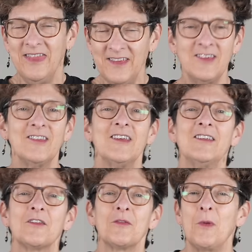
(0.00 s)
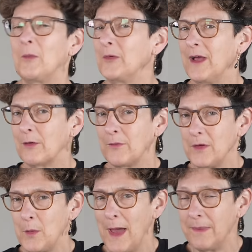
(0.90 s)
This is Lisa from Mobile Tech
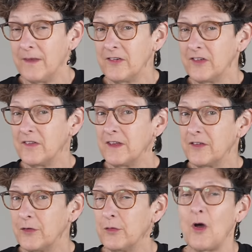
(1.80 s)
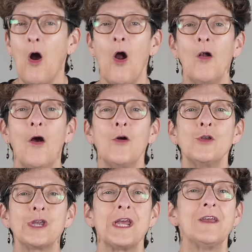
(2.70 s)
Review, and this is the ASUS R O
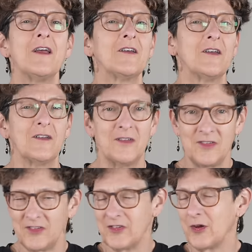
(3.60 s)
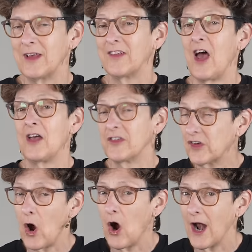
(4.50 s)
G Strix
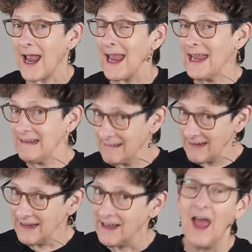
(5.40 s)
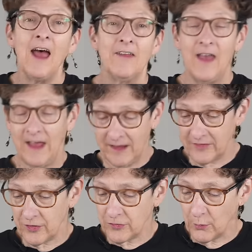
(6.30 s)
Scar eighteen. That
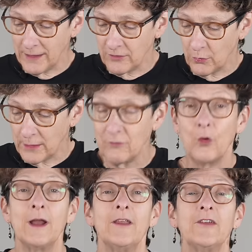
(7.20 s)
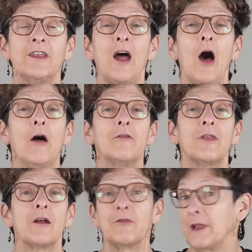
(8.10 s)
is their twenty twenty-four edition of
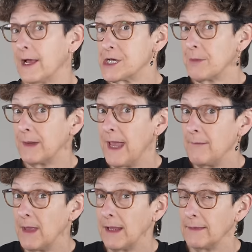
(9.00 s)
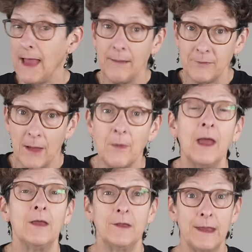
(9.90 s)
their flagship gaming laptop.
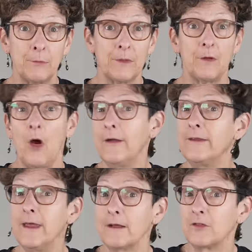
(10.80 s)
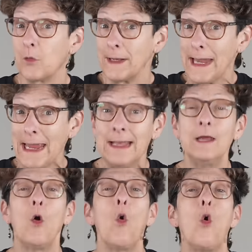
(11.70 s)
You can get it with an R T X forty eighty
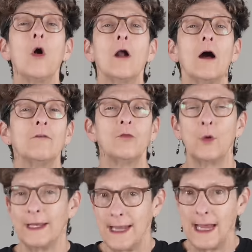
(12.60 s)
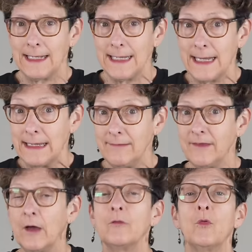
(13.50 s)
or a forty ninety.
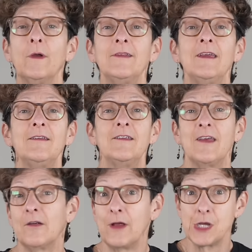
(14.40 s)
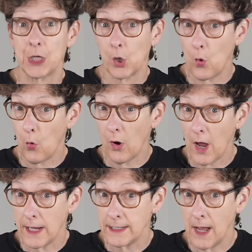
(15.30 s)
Intel fourteenth generation Core
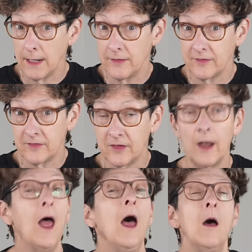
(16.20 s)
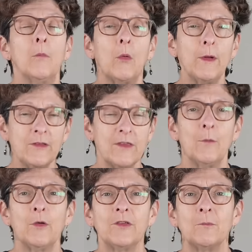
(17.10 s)
i nine is inside. But what's the
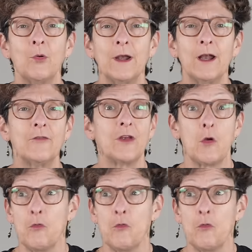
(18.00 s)
most important here, if you